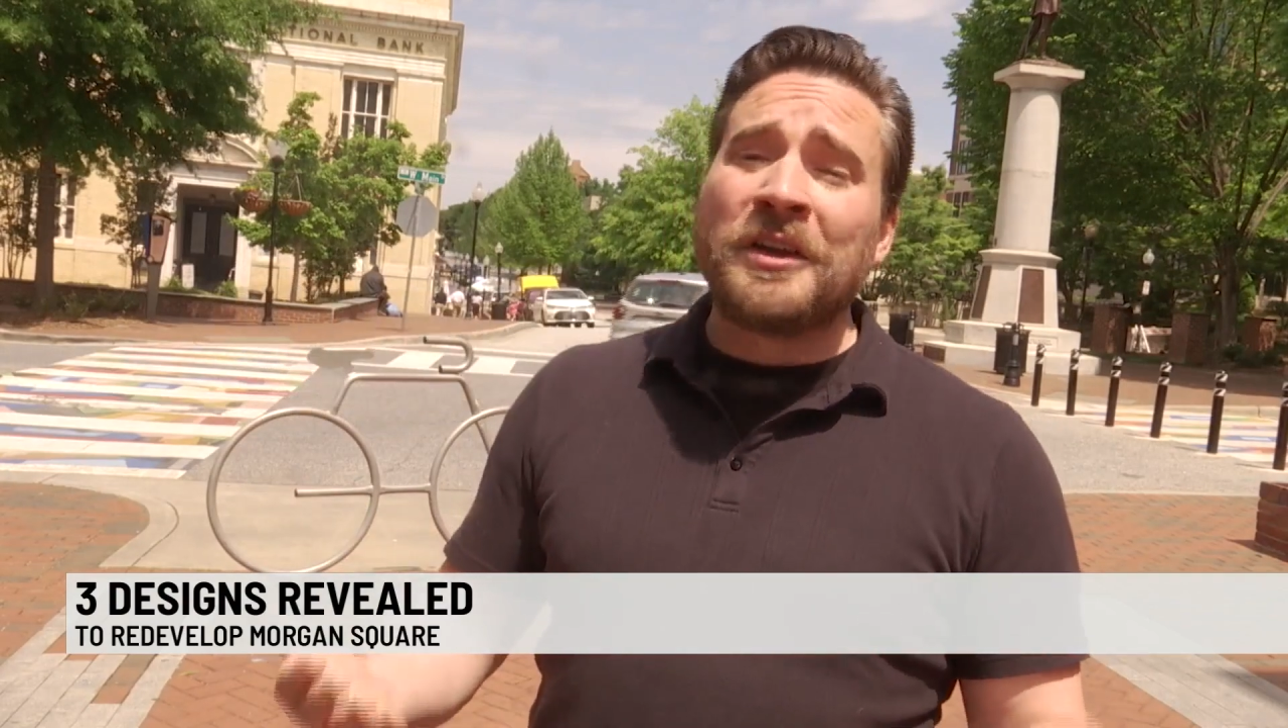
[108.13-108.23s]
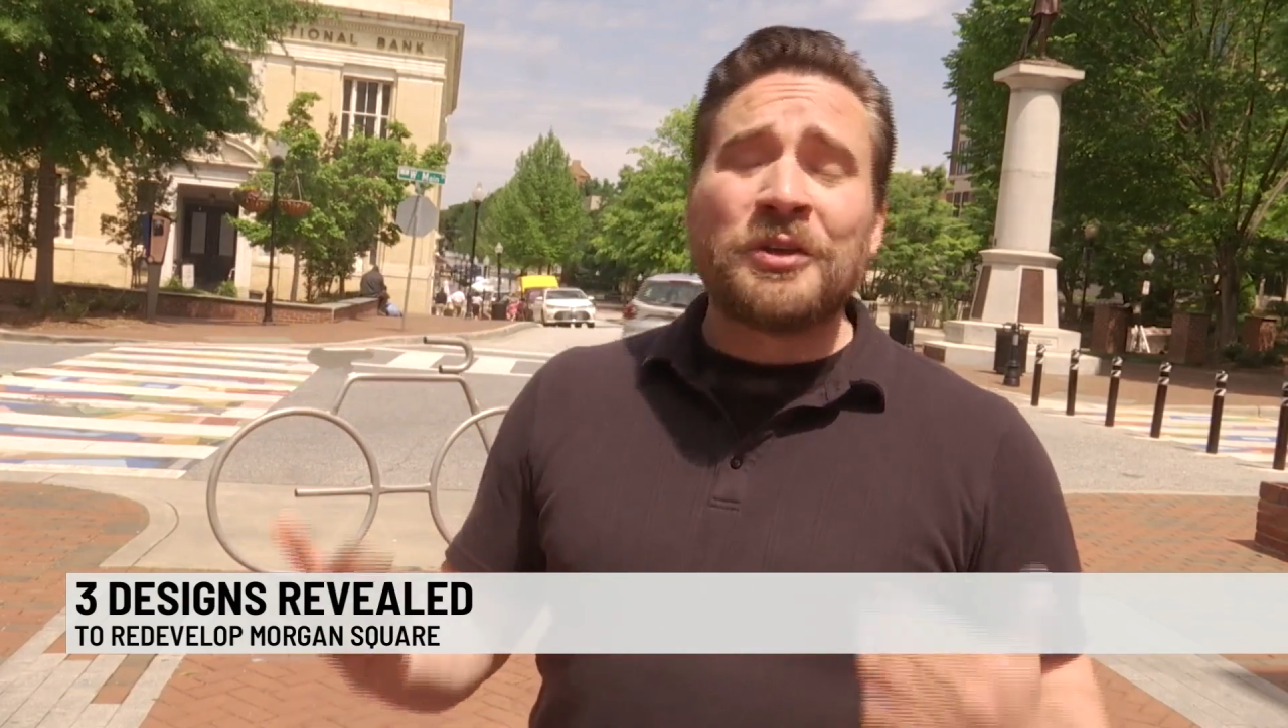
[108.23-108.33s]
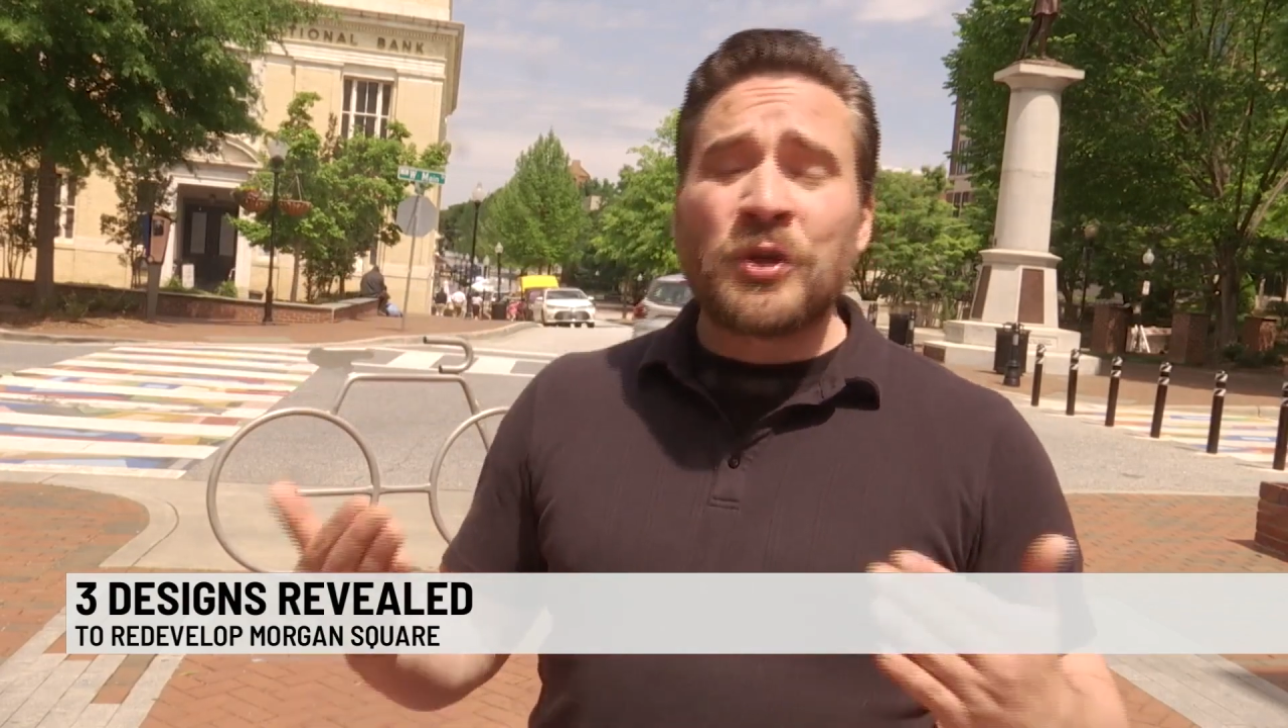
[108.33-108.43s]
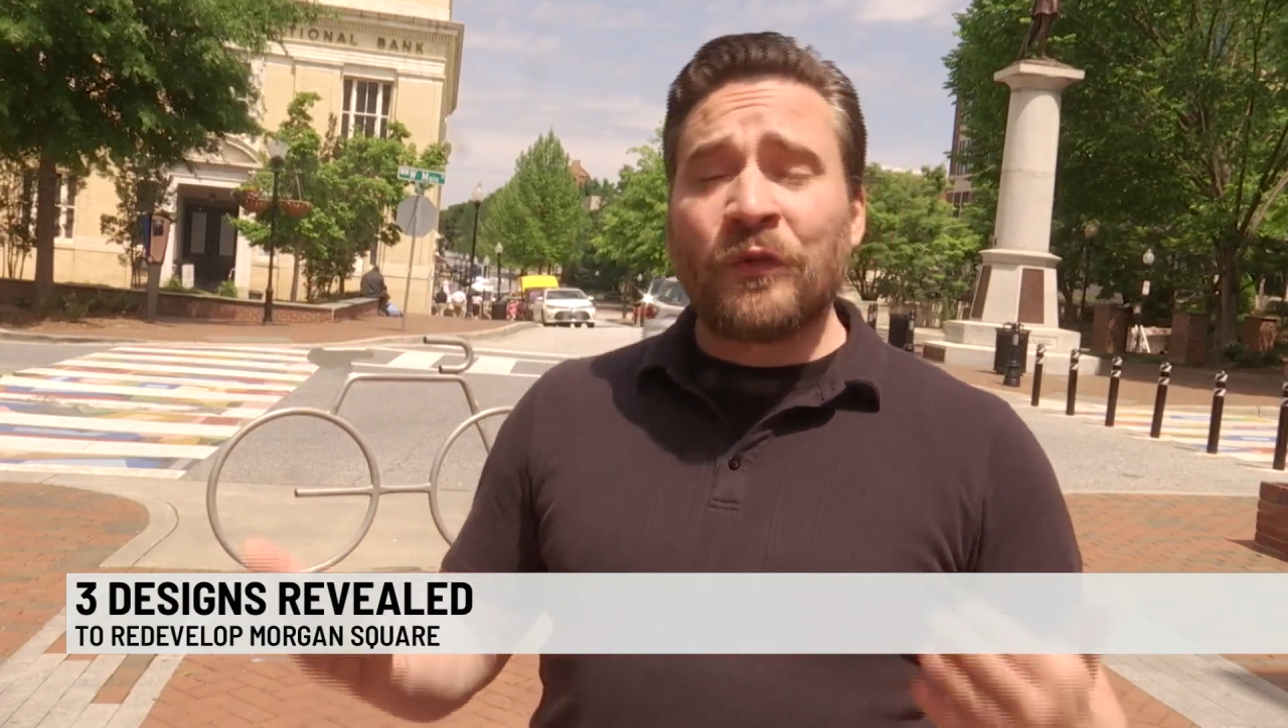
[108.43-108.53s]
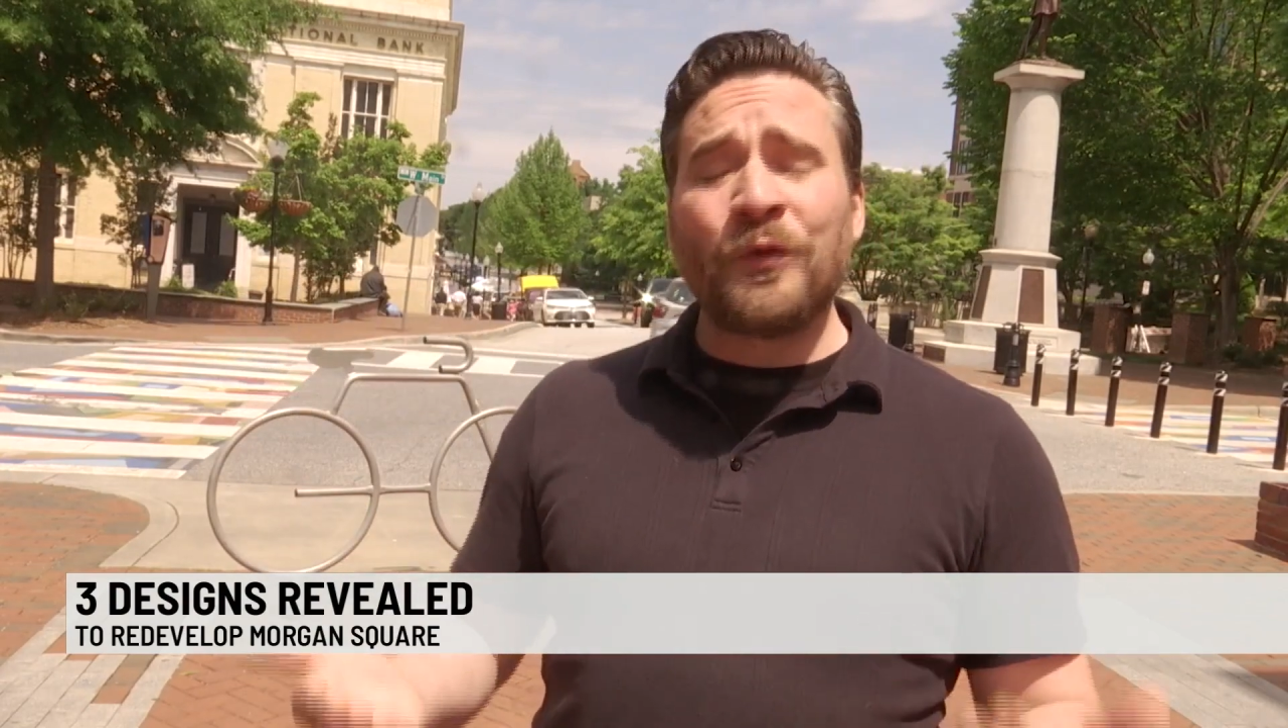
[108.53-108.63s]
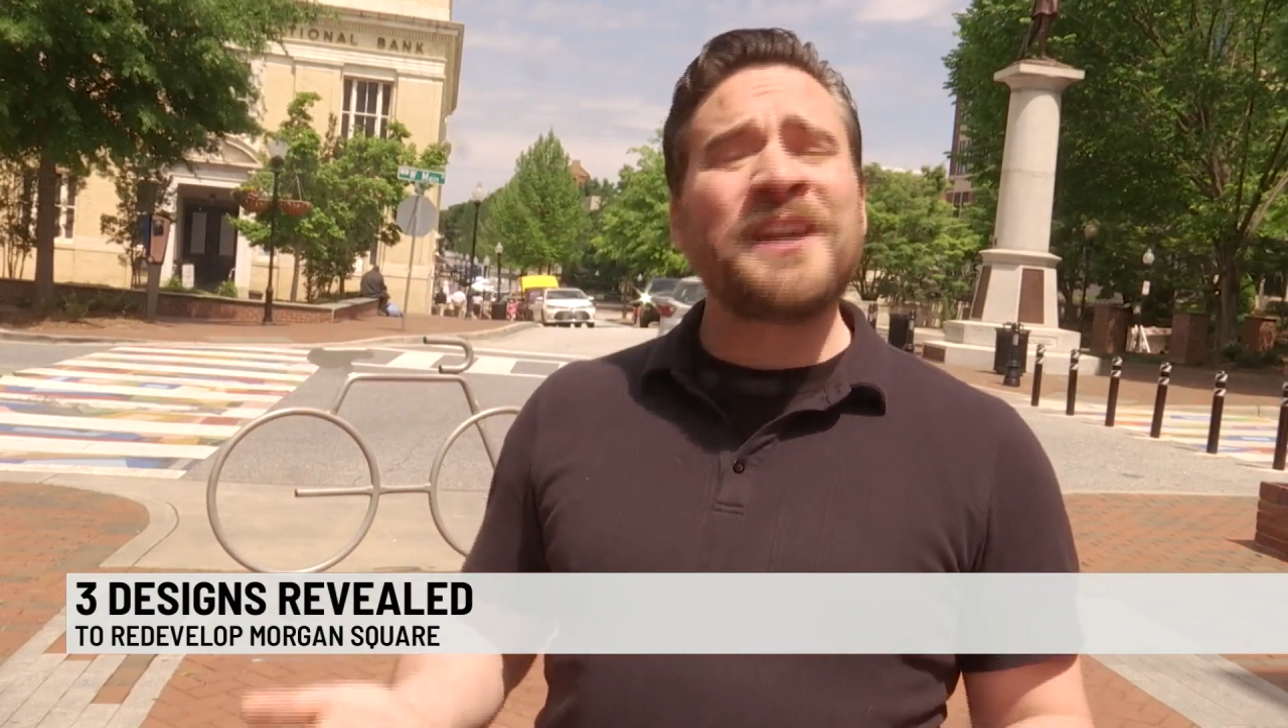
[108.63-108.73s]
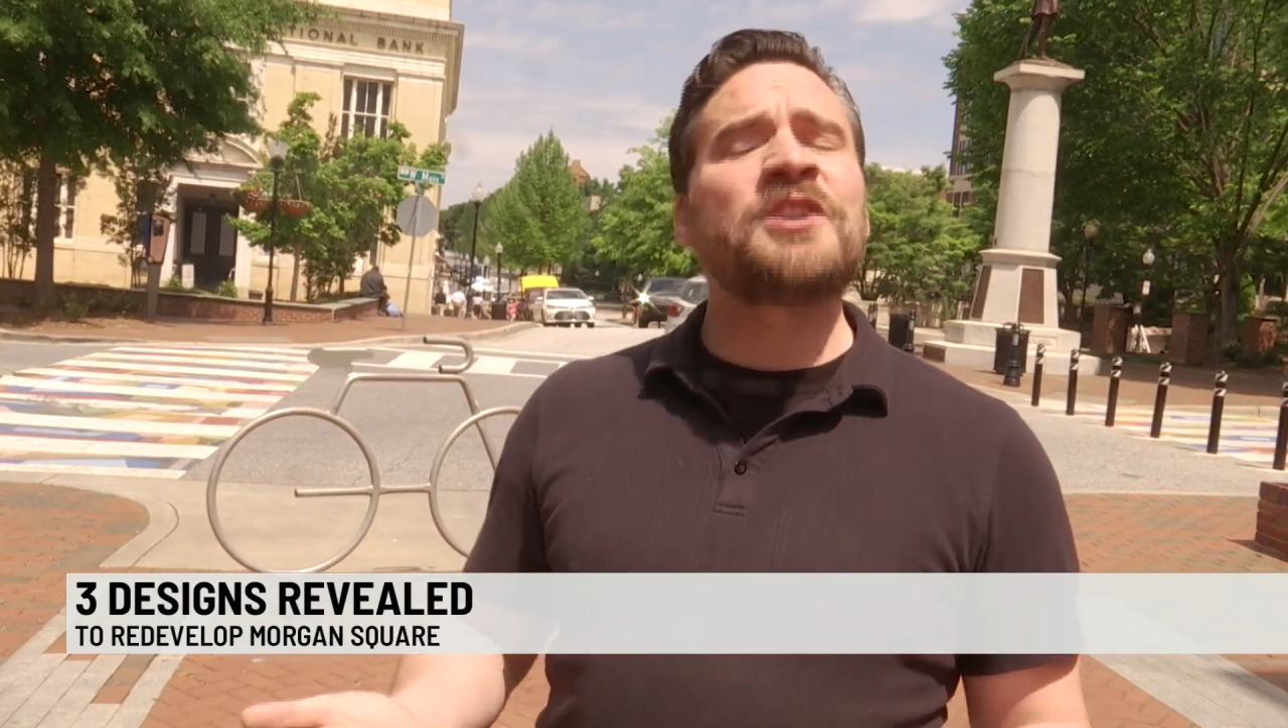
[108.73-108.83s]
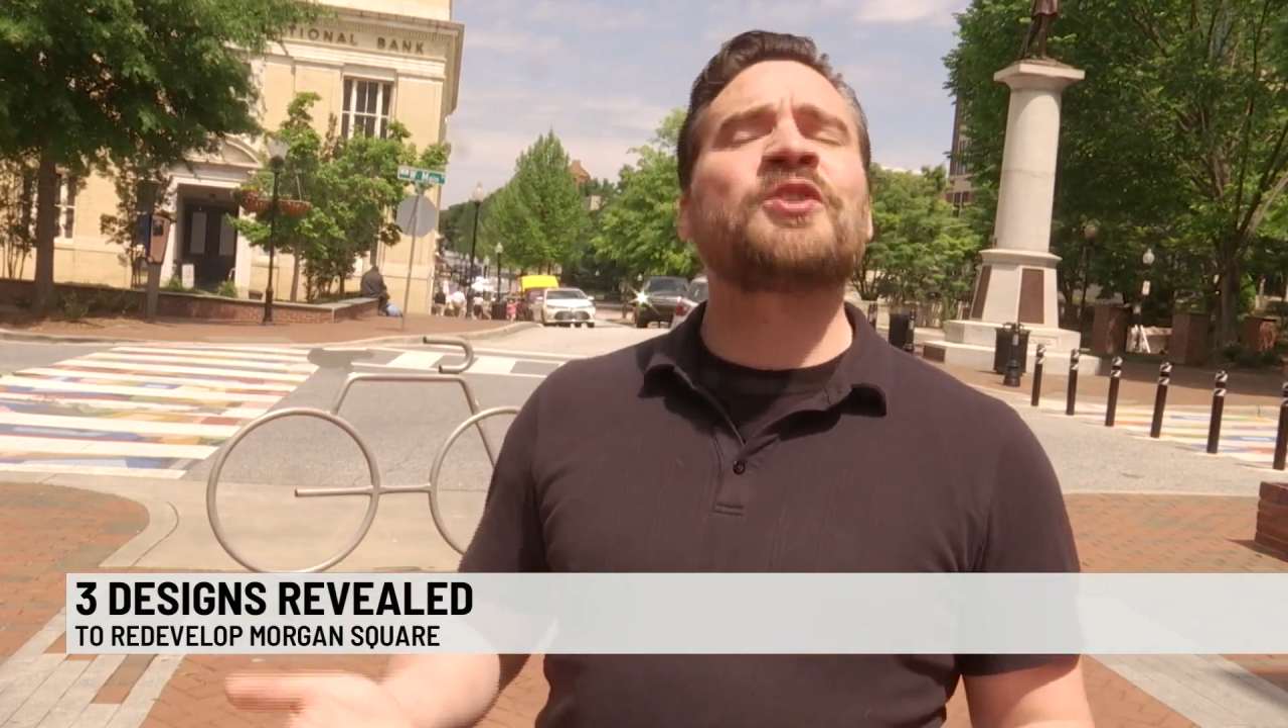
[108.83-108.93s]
So if we can